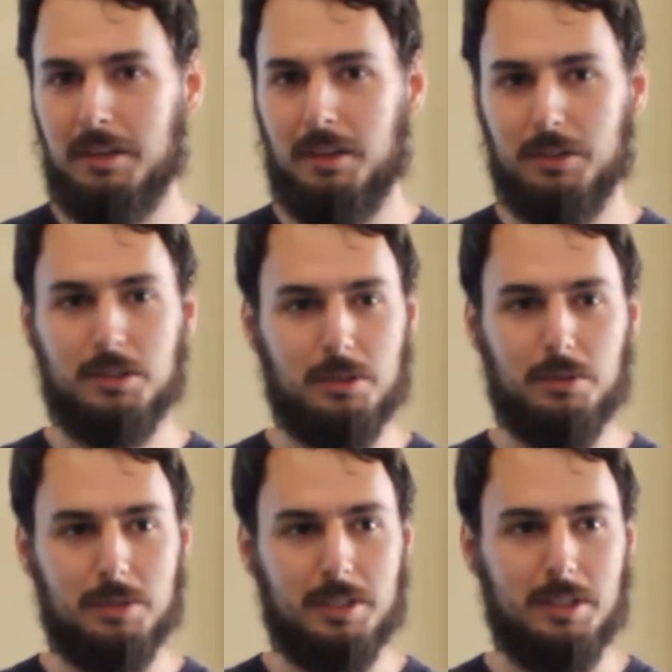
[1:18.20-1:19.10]
there's
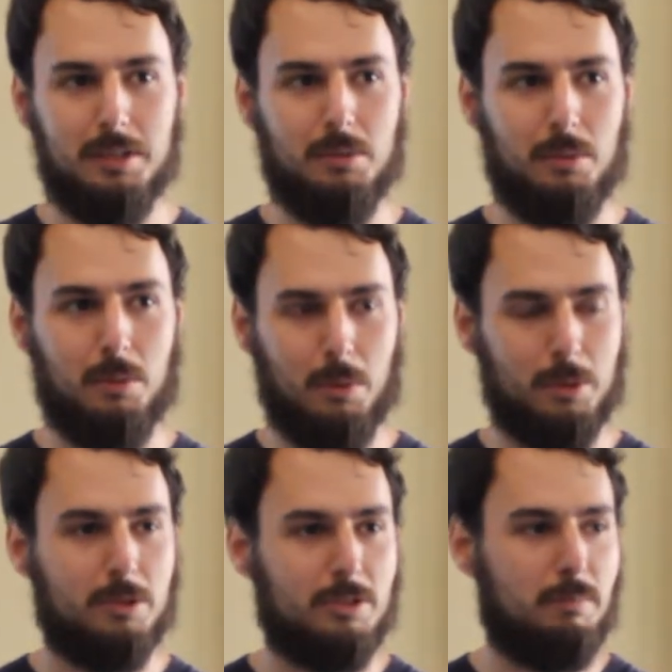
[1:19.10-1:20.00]
13
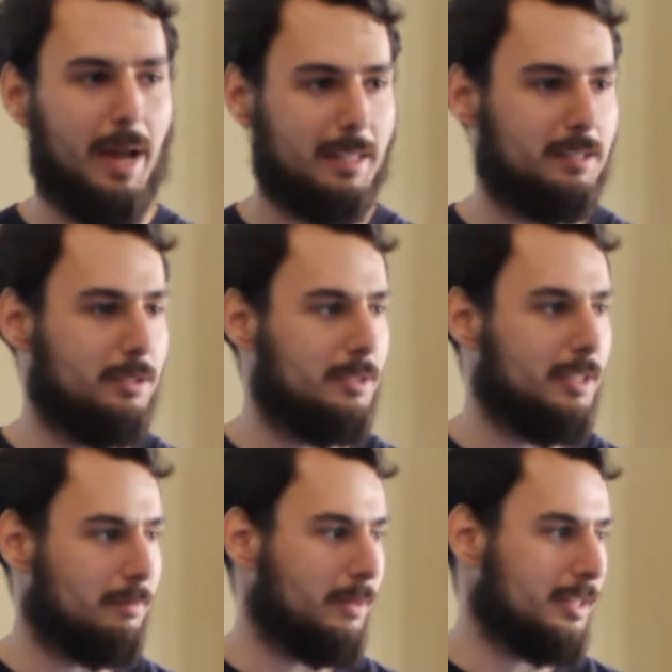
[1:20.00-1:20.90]
orders of magnitude
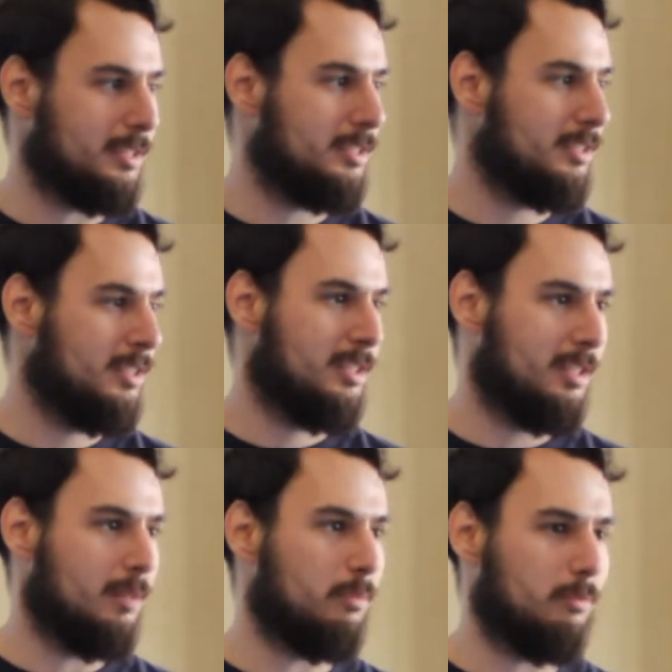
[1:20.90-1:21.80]
difference
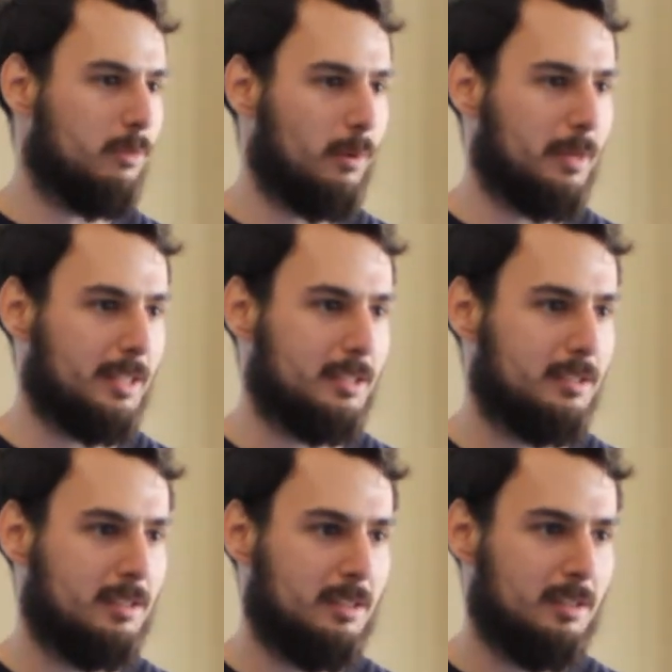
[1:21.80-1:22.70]
in
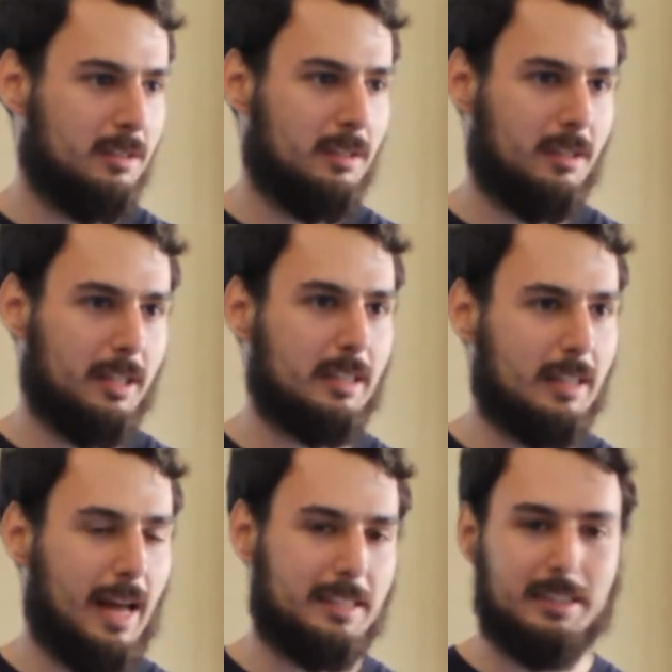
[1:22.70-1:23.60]
performance in the
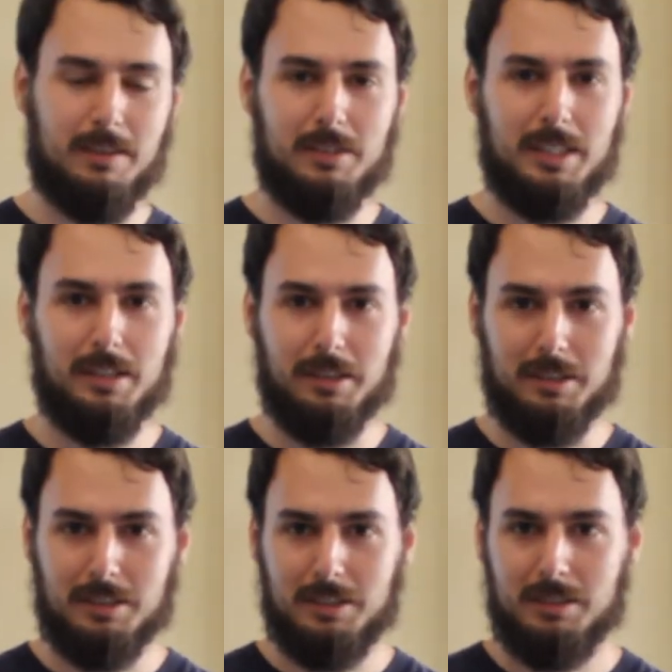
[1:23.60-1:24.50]
last 70
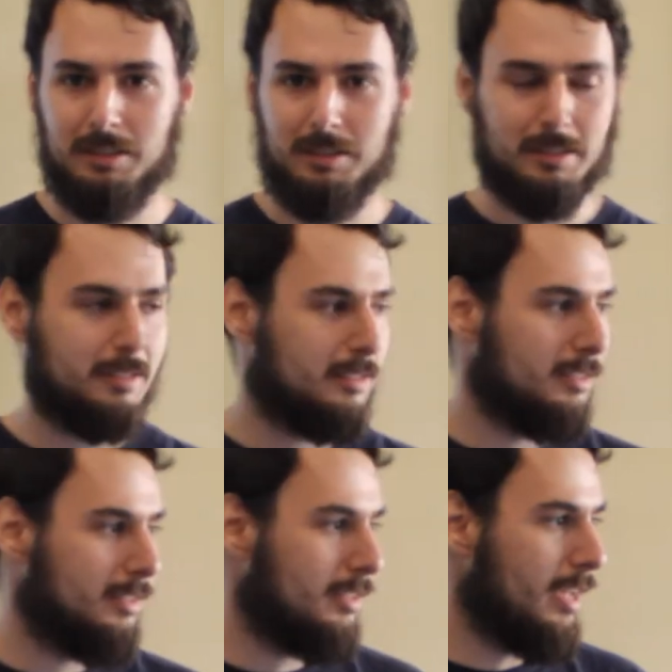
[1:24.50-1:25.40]
years.
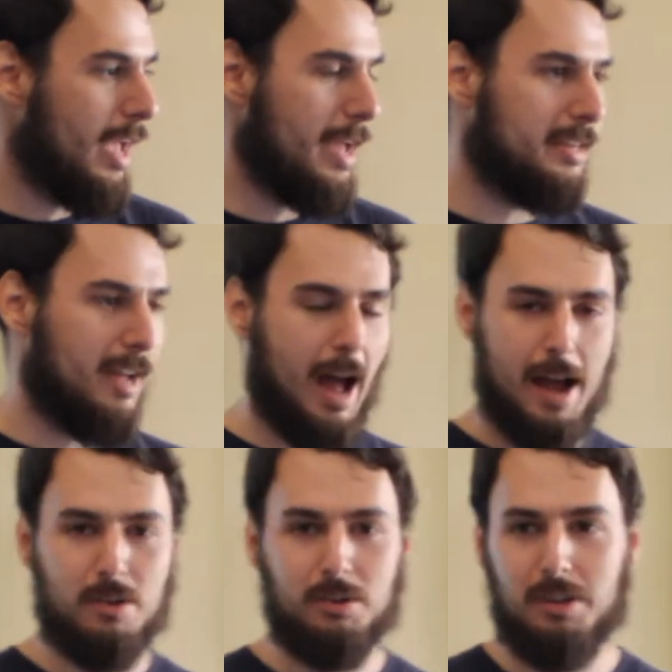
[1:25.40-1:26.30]
And
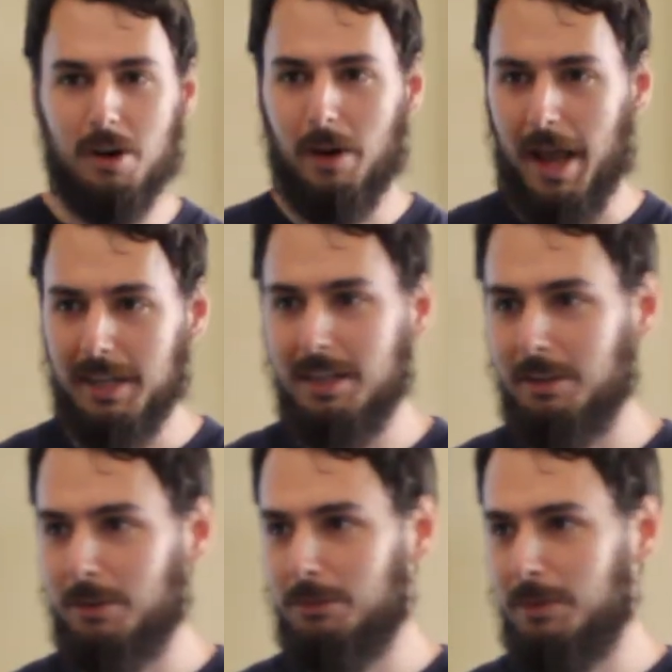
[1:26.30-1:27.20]
I don't know any
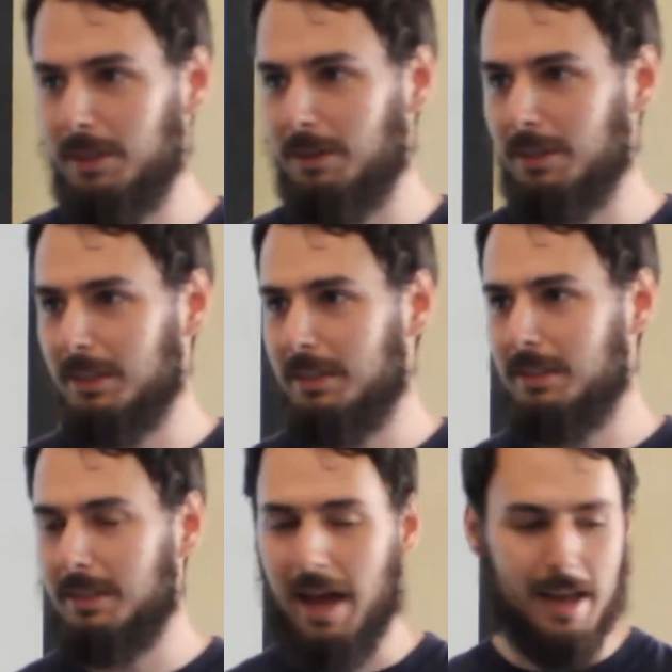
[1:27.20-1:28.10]
other field
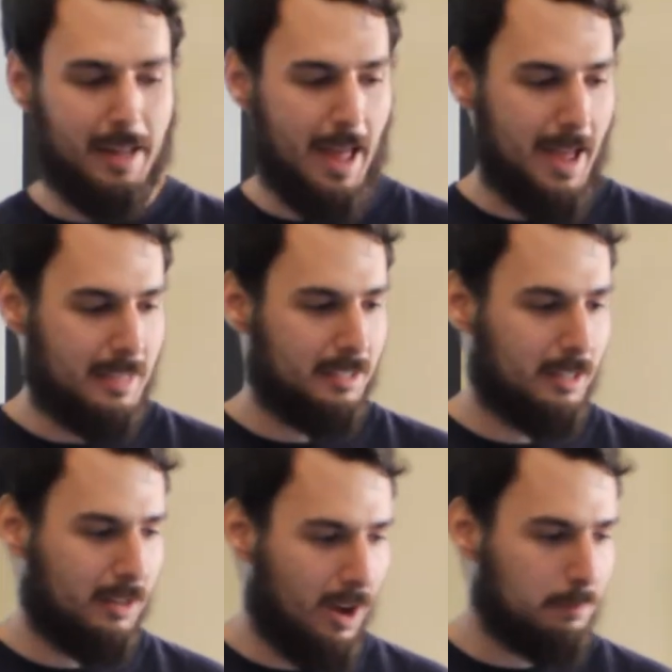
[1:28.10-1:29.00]
that has
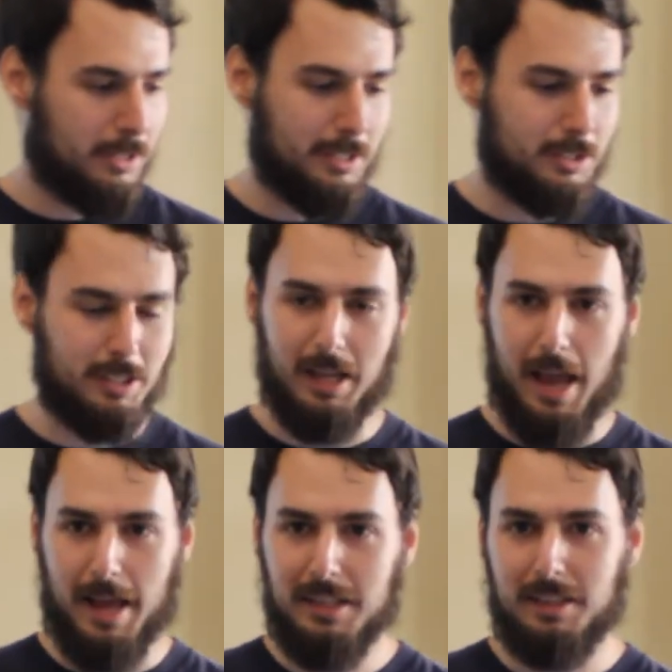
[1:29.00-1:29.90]
accomplished
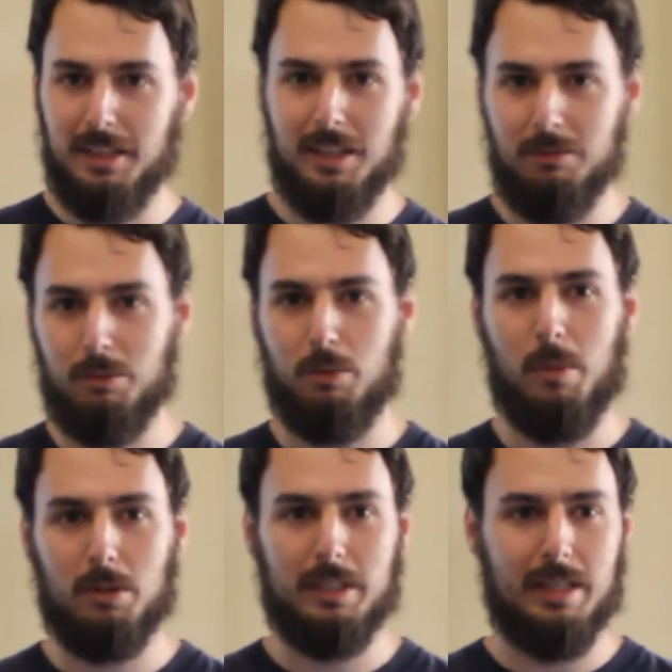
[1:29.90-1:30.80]
anything even
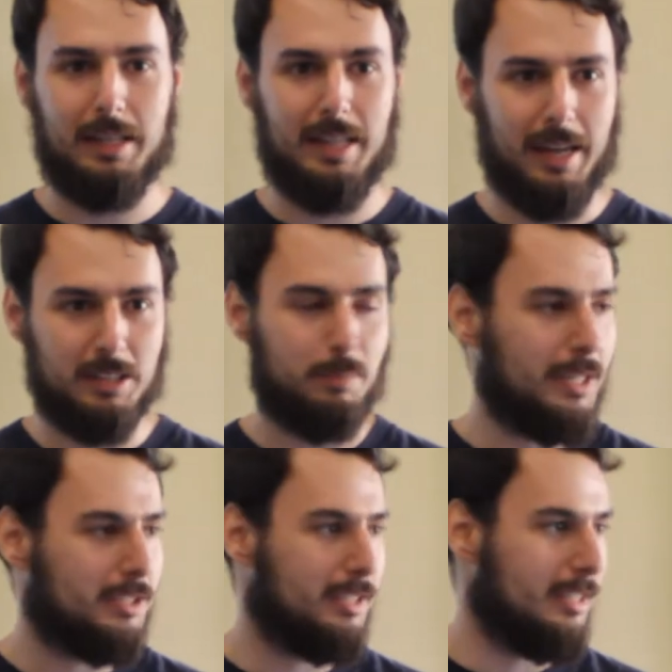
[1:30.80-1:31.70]
remotely like that,
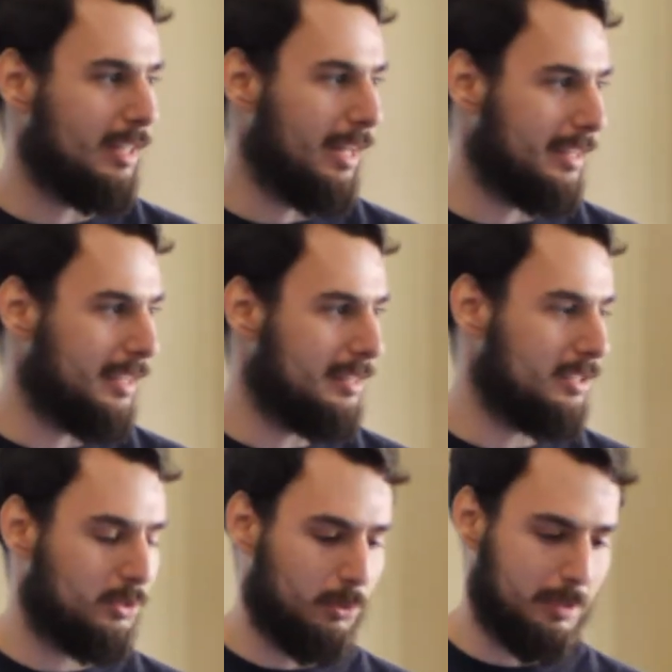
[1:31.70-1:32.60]
especially like in
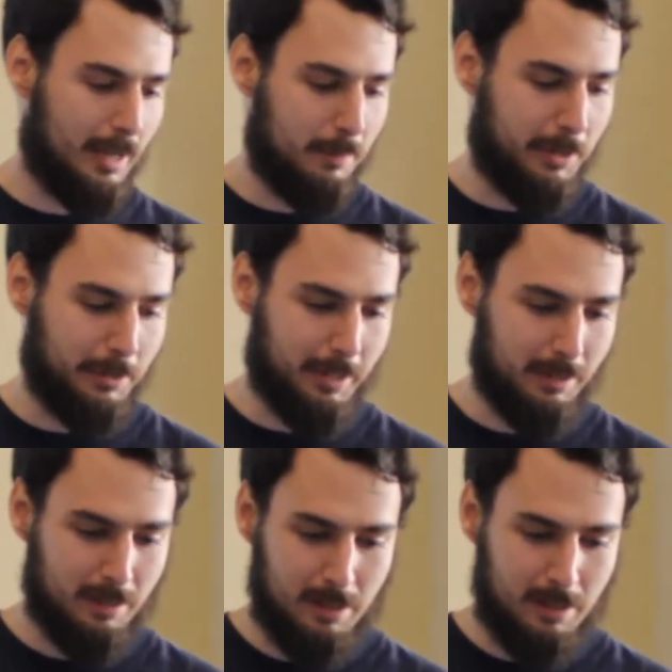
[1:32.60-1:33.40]
this short time period.